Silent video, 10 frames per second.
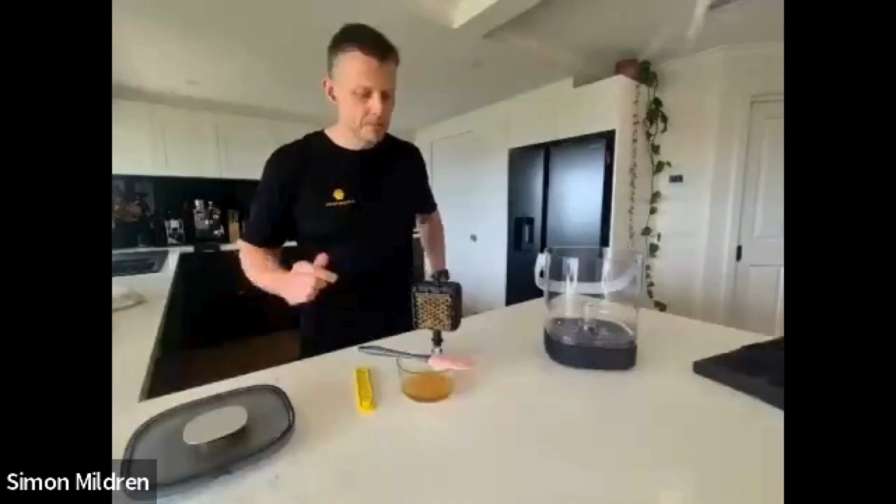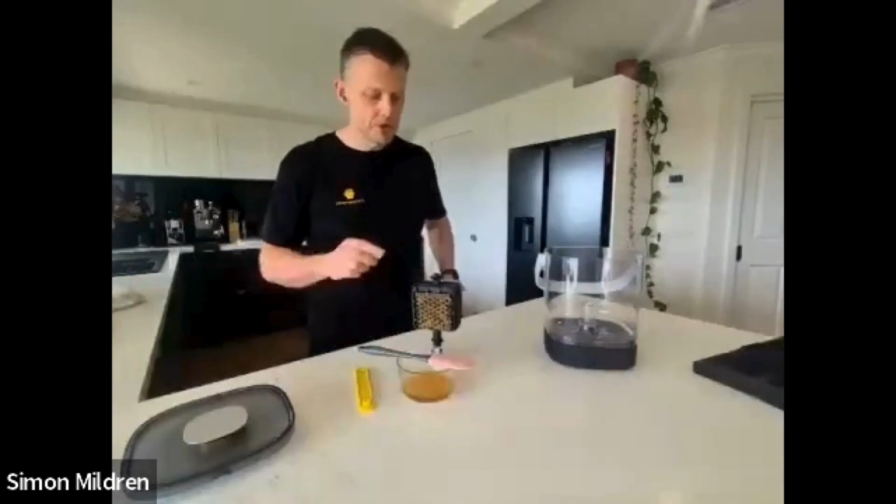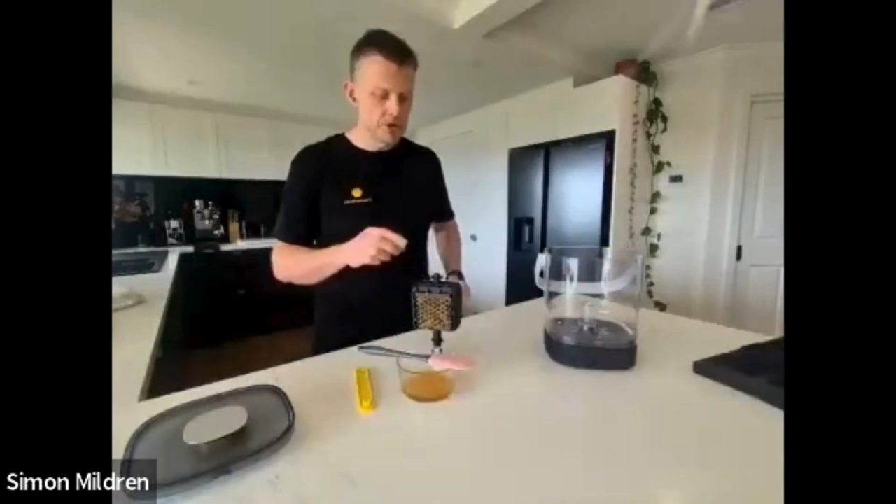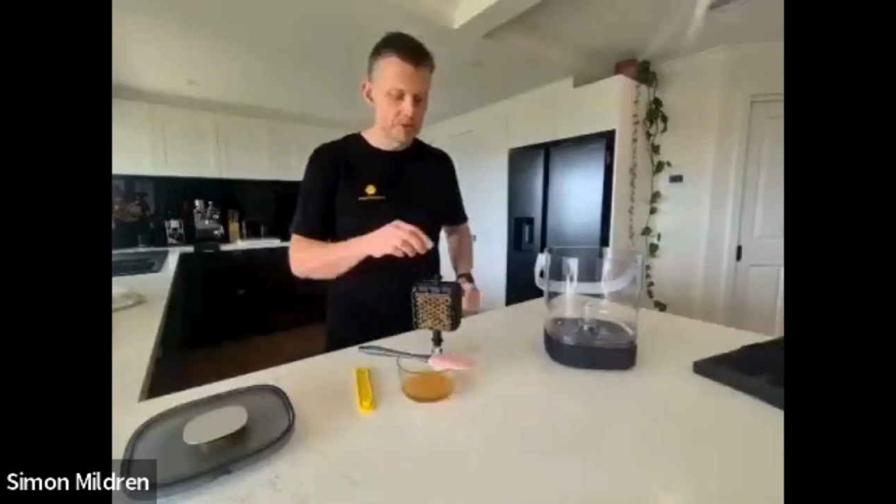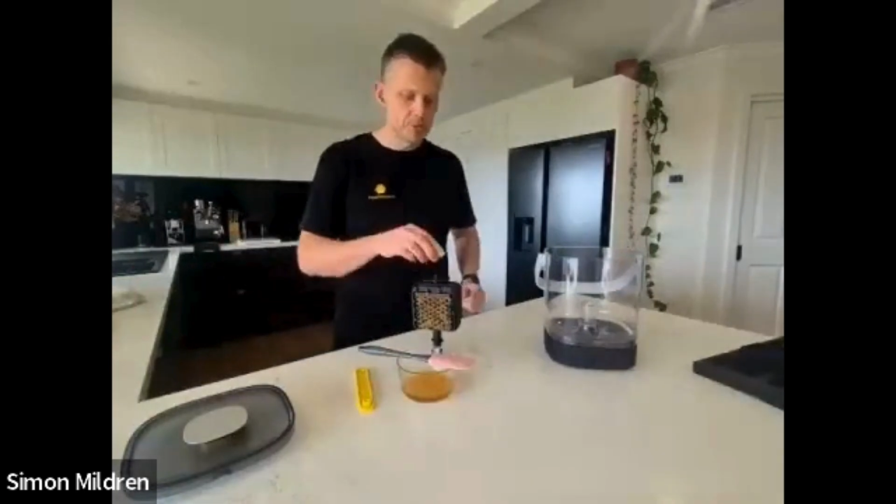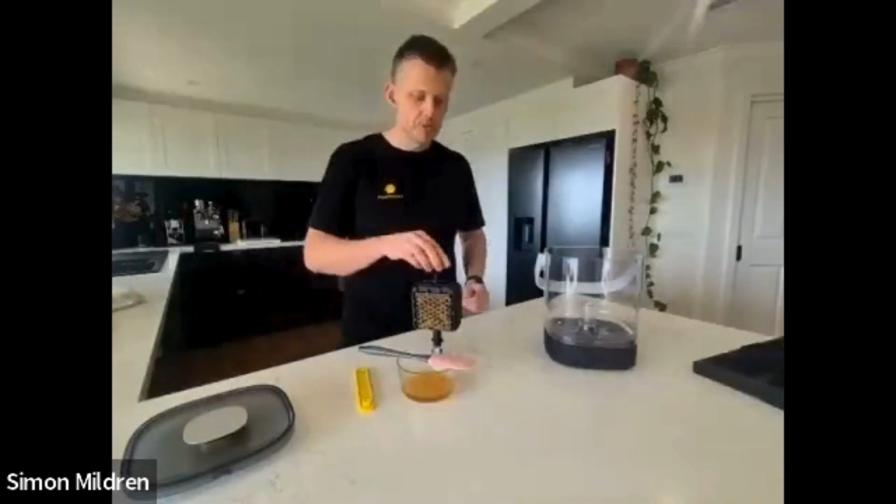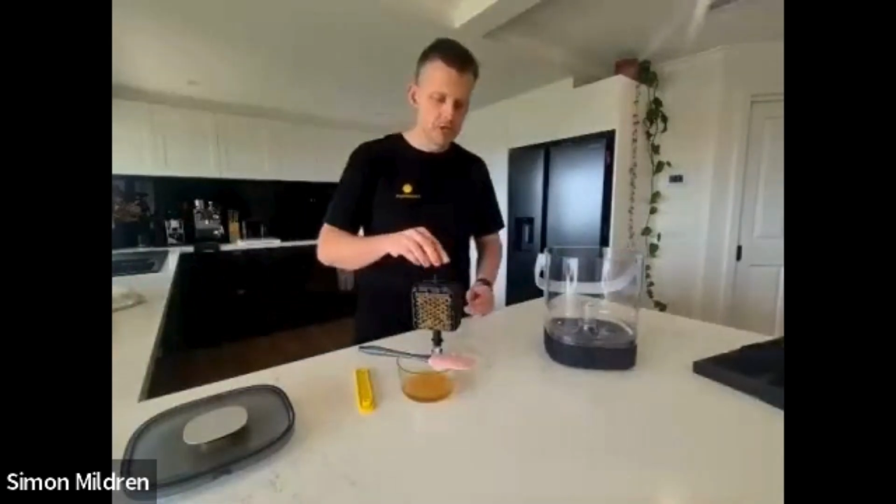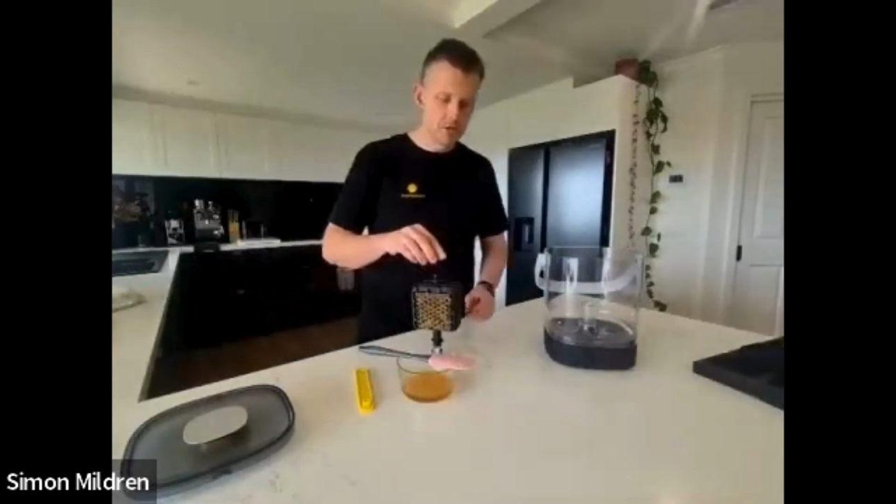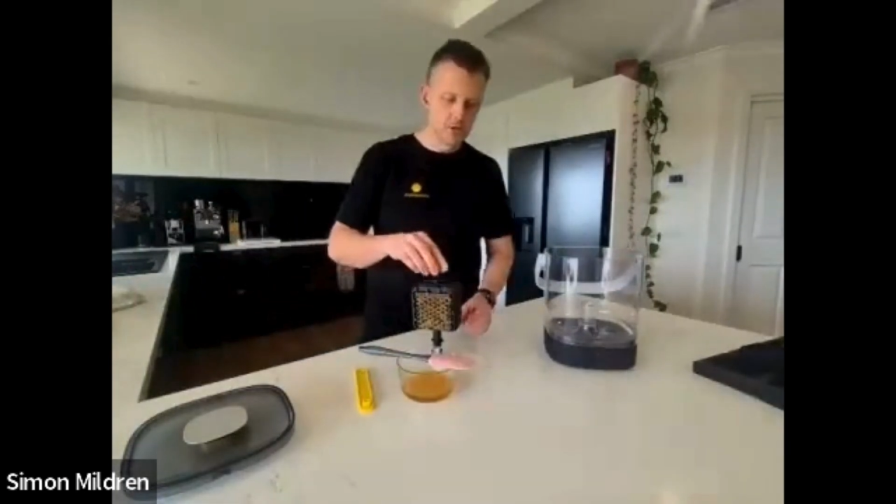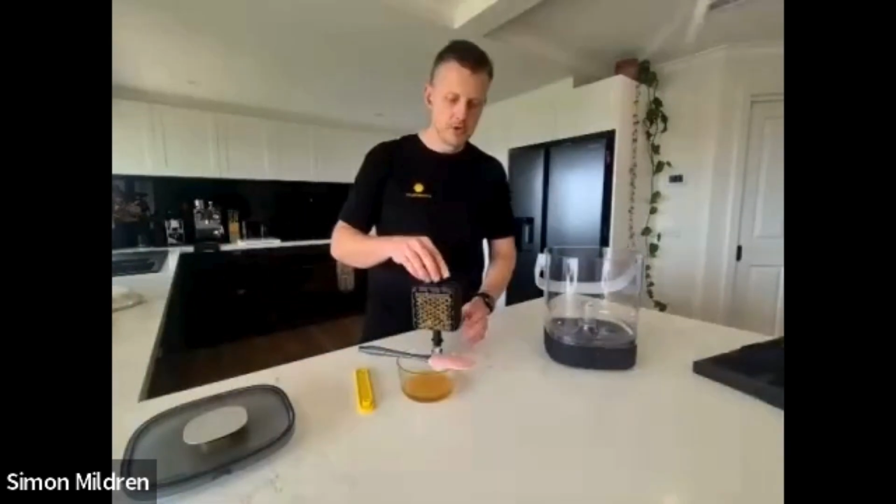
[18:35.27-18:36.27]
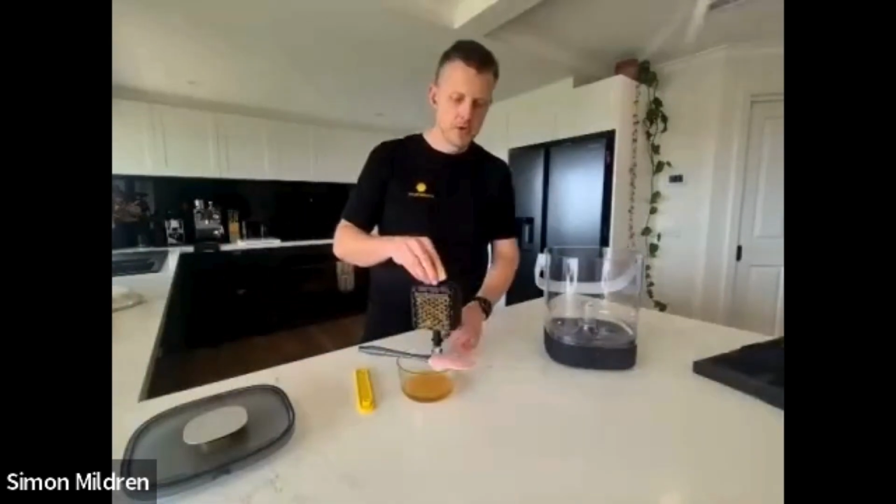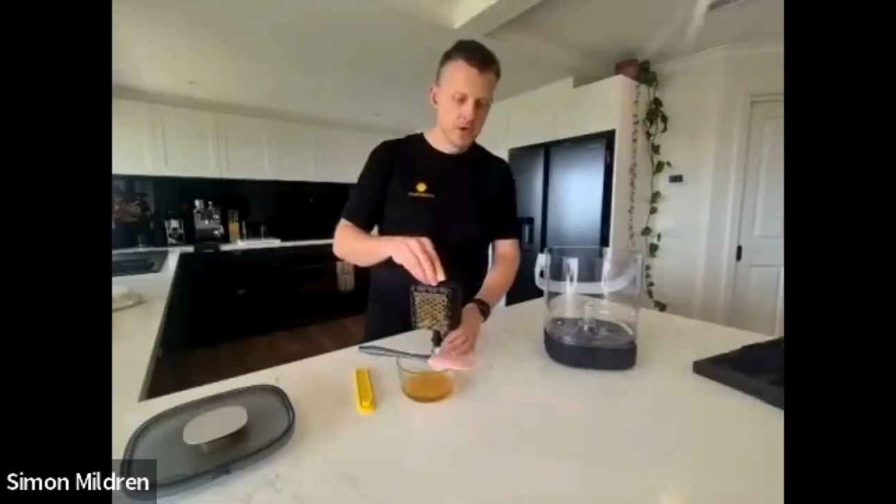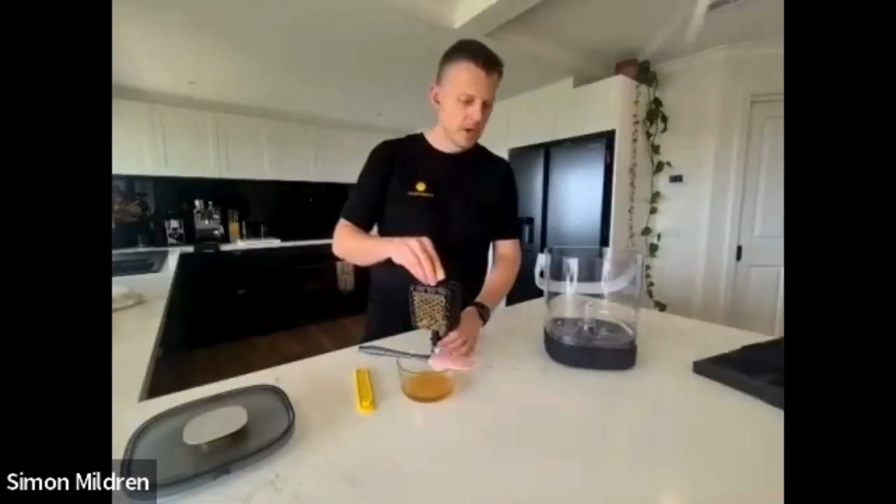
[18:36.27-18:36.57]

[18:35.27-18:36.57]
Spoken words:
which I think is pretty good.